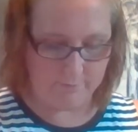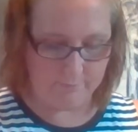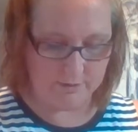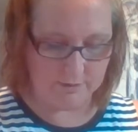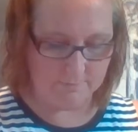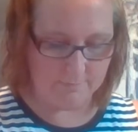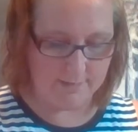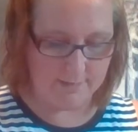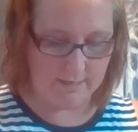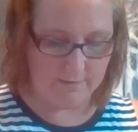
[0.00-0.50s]

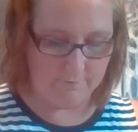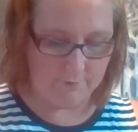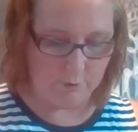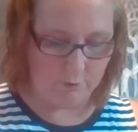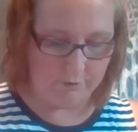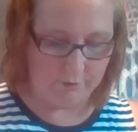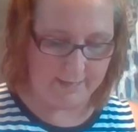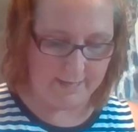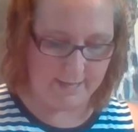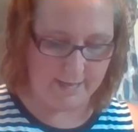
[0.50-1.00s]
which many of you
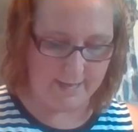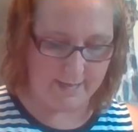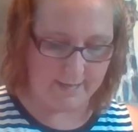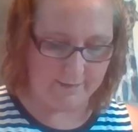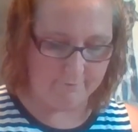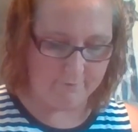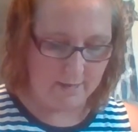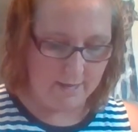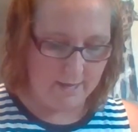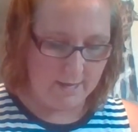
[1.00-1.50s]
already
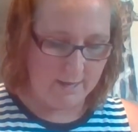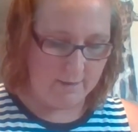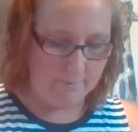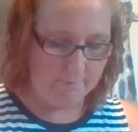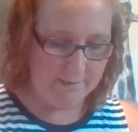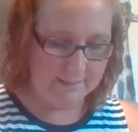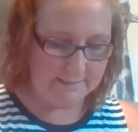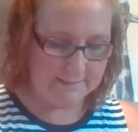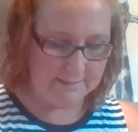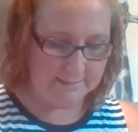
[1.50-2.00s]
have,
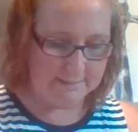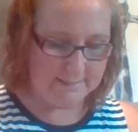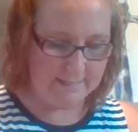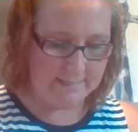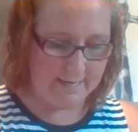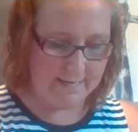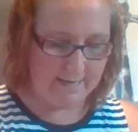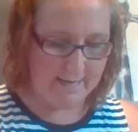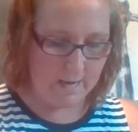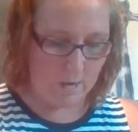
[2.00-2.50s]
but to see